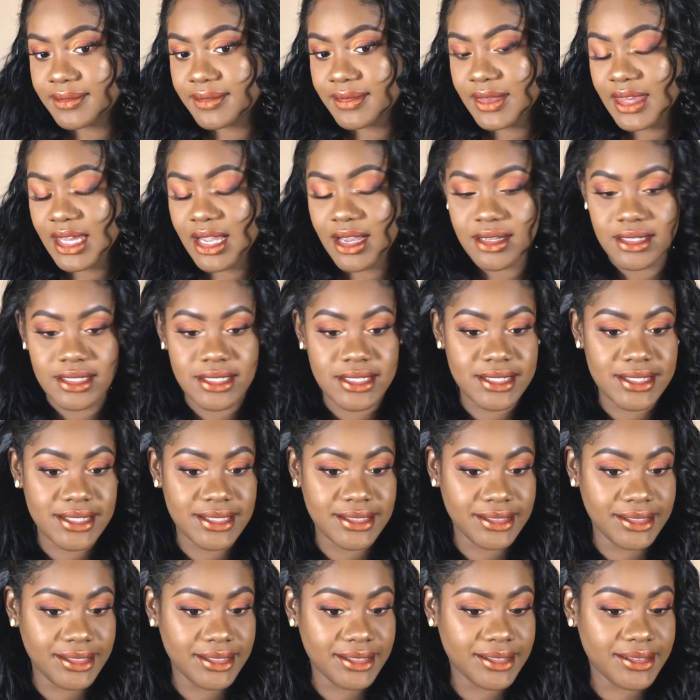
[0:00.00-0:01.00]

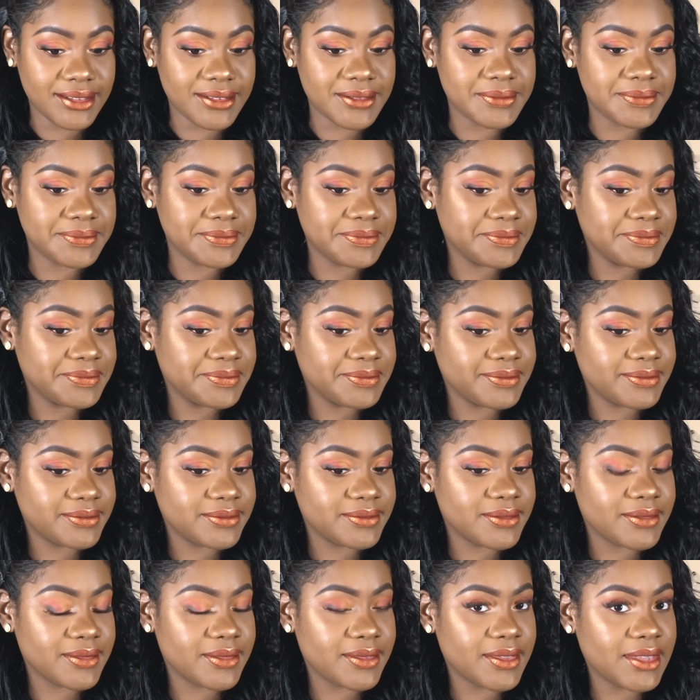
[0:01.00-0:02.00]
Honestly,
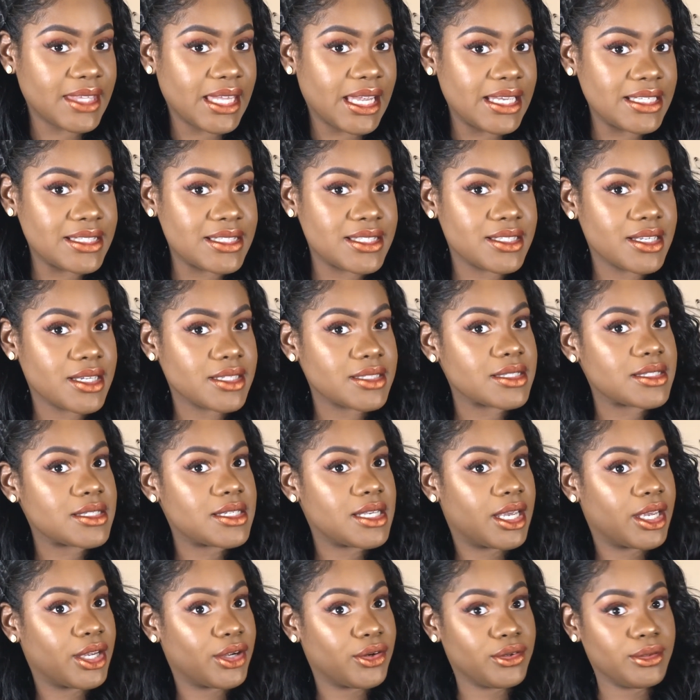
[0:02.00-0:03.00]
it's not
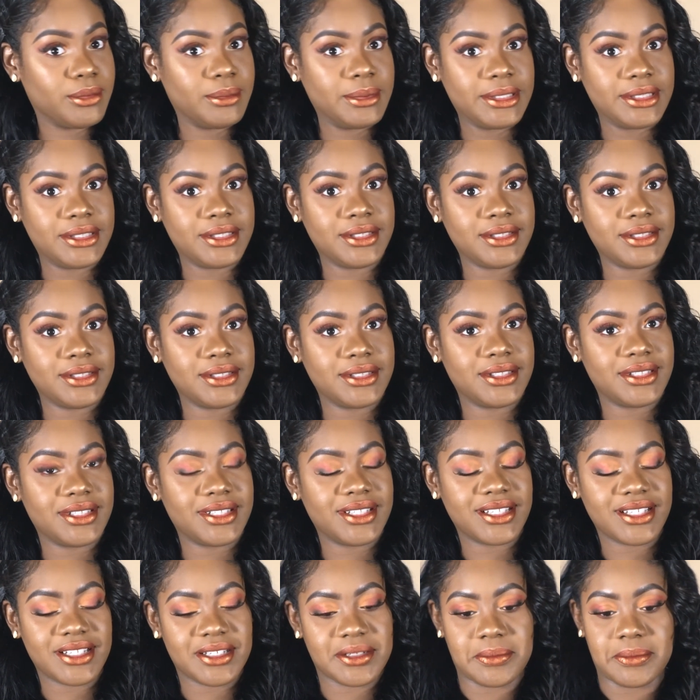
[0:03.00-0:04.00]
terrible,
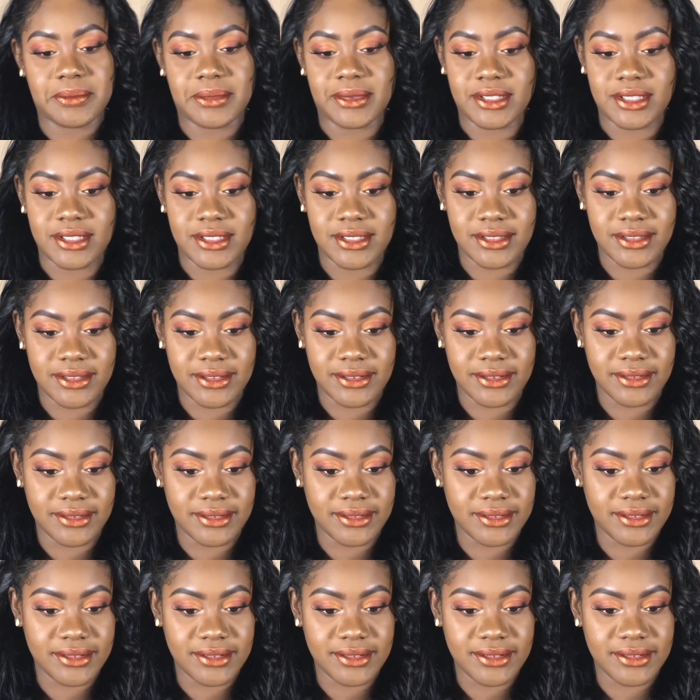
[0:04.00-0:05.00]
but
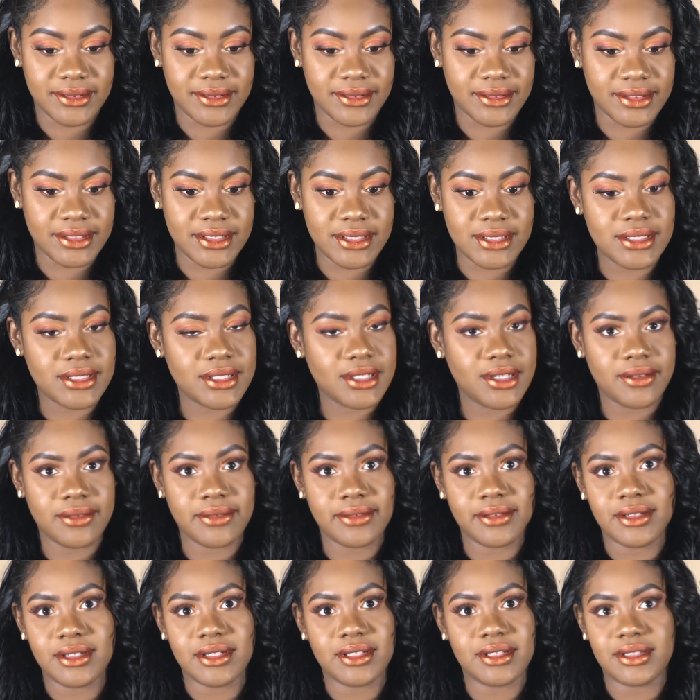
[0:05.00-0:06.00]

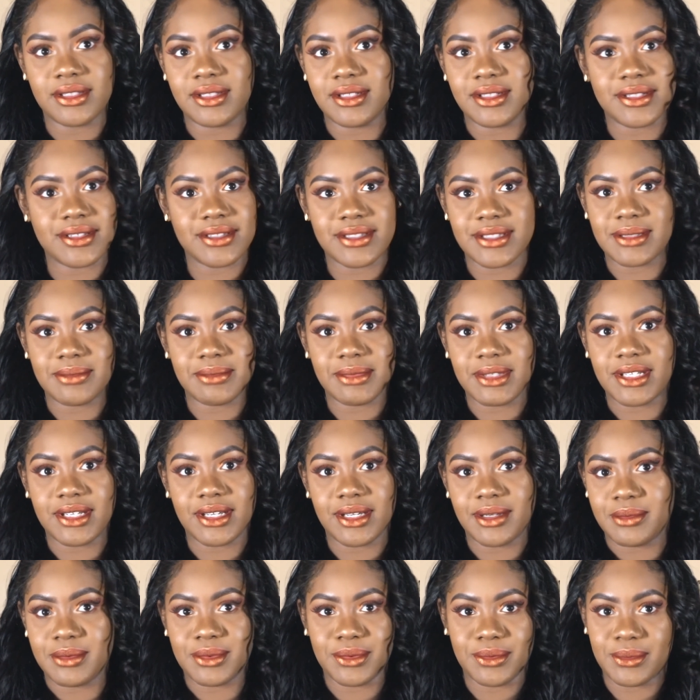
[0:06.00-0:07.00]
definitely not something I
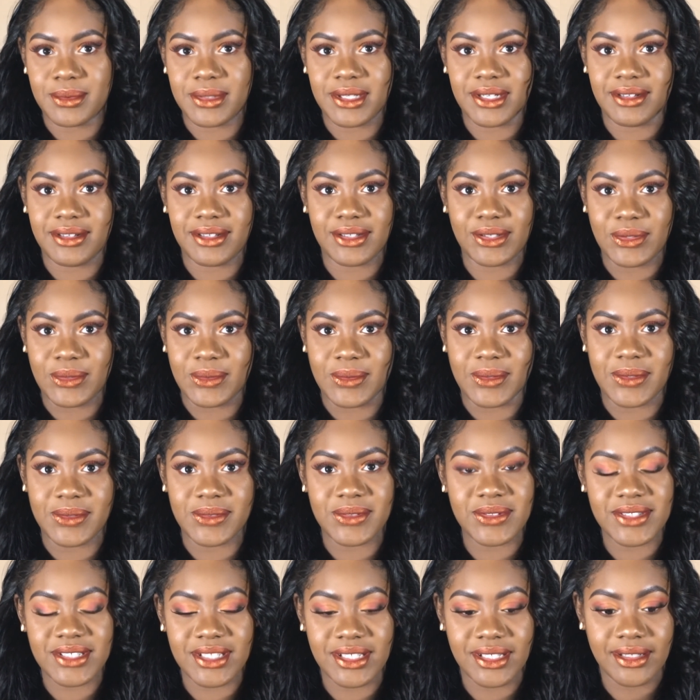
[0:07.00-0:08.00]
would wear and go
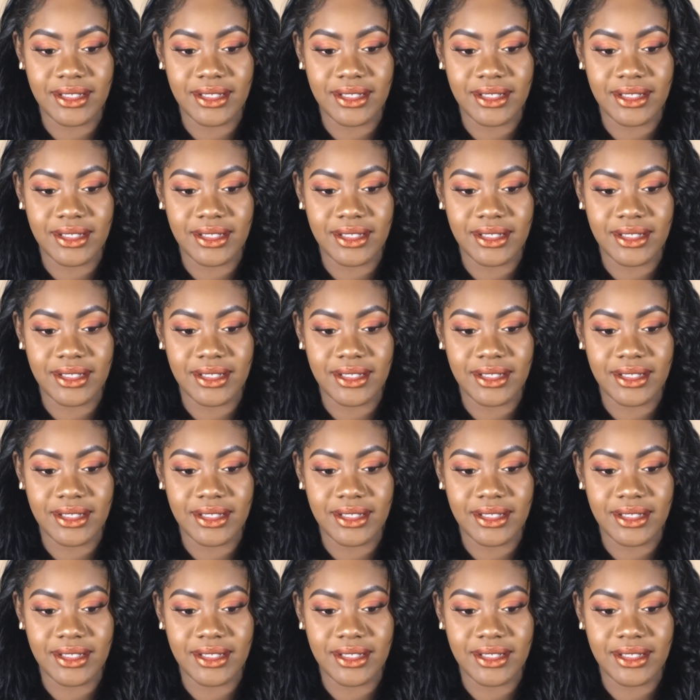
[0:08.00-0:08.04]
out.